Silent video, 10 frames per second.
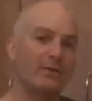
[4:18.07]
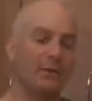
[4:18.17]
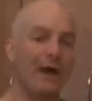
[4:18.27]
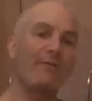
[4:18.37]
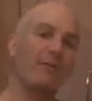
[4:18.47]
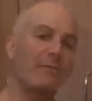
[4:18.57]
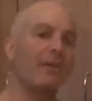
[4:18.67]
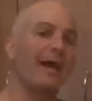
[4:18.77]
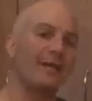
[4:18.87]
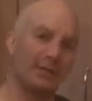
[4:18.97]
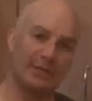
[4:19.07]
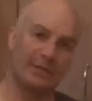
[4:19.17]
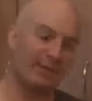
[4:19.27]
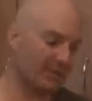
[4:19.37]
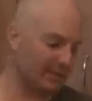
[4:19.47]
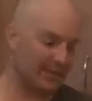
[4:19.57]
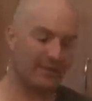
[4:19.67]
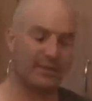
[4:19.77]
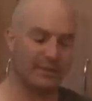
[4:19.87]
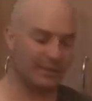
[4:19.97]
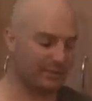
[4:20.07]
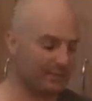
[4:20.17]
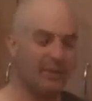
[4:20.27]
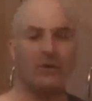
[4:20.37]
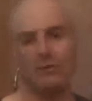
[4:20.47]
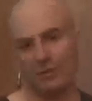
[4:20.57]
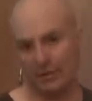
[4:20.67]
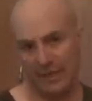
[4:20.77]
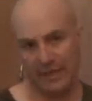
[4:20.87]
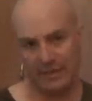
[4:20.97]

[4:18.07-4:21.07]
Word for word: So after I blanch it, this, the, the, this pill will just